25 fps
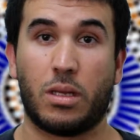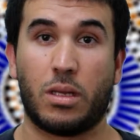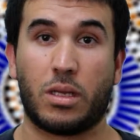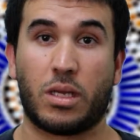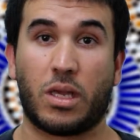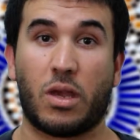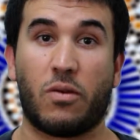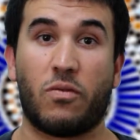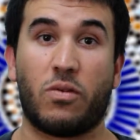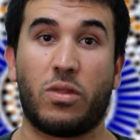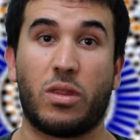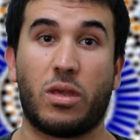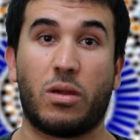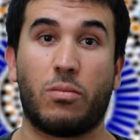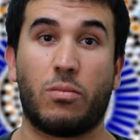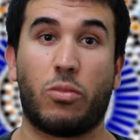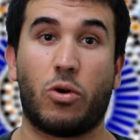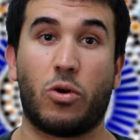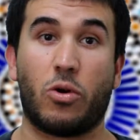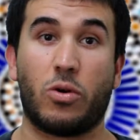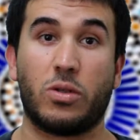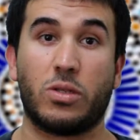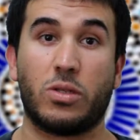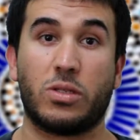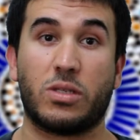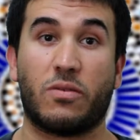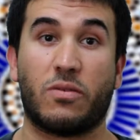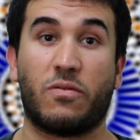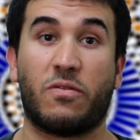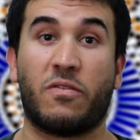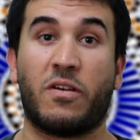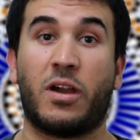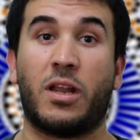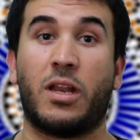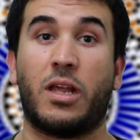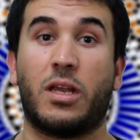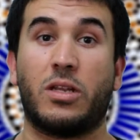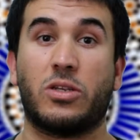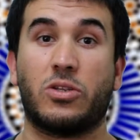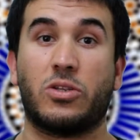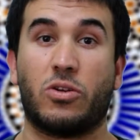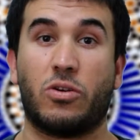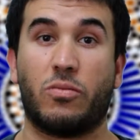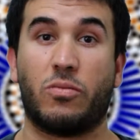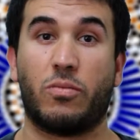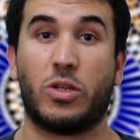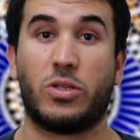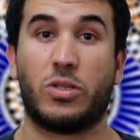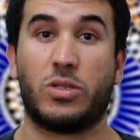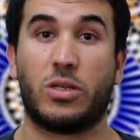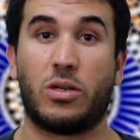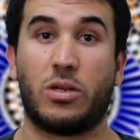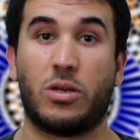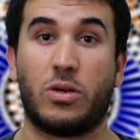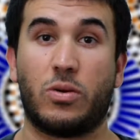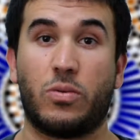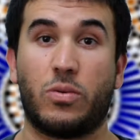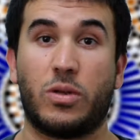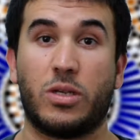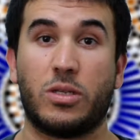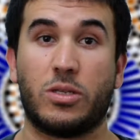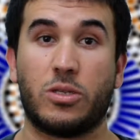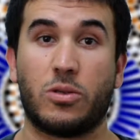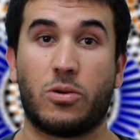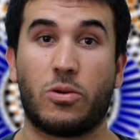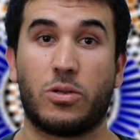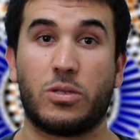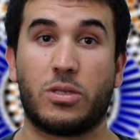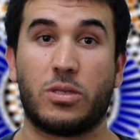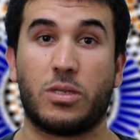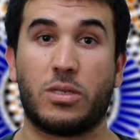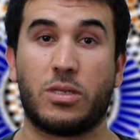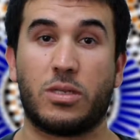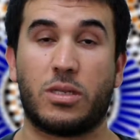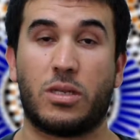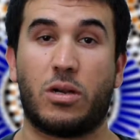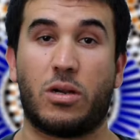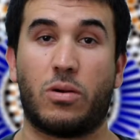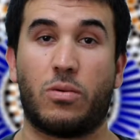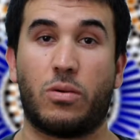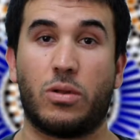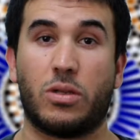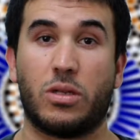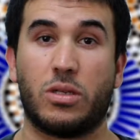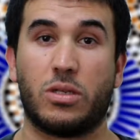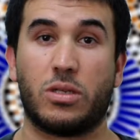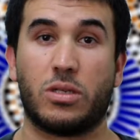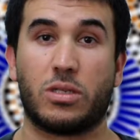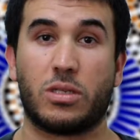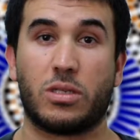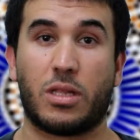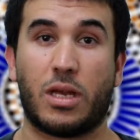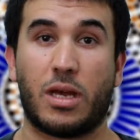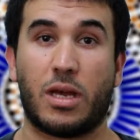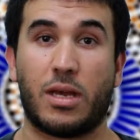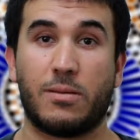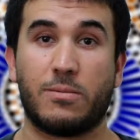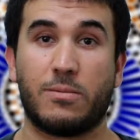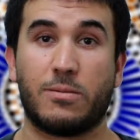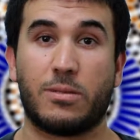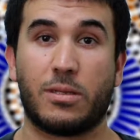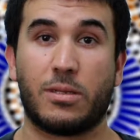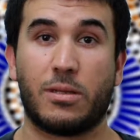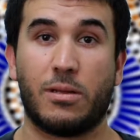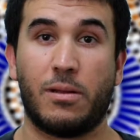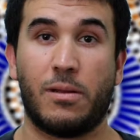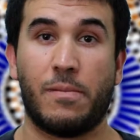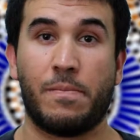Given the importance of financial and material resources in our religious lives,